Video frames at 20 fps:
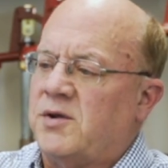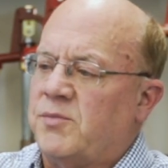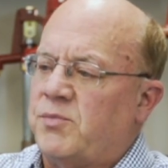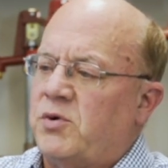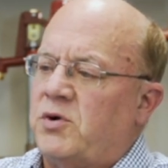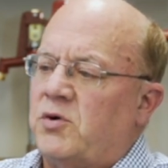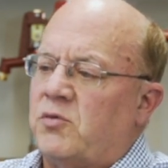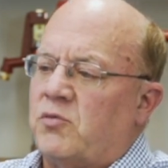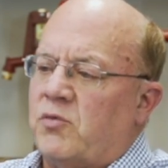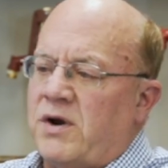You
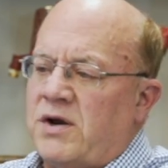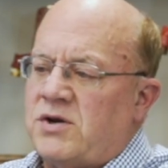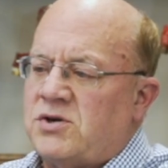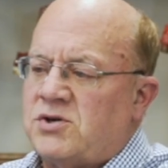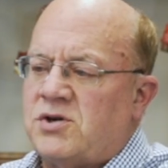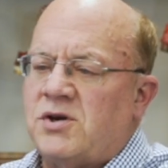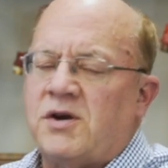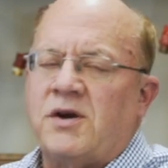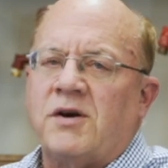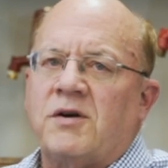put a wrench
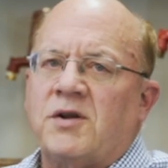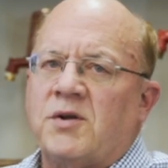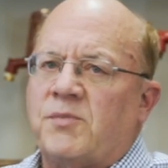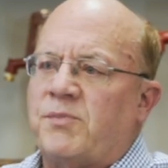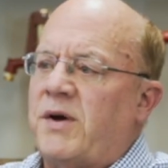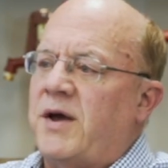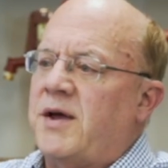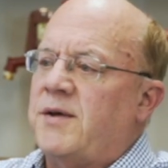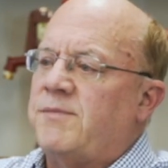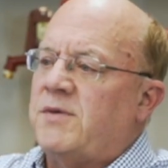here in the
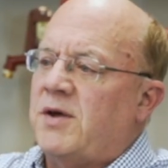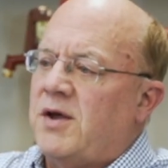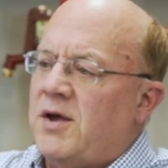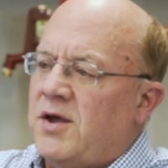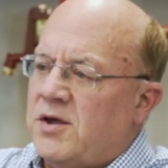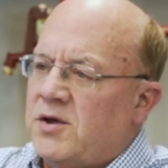pipe,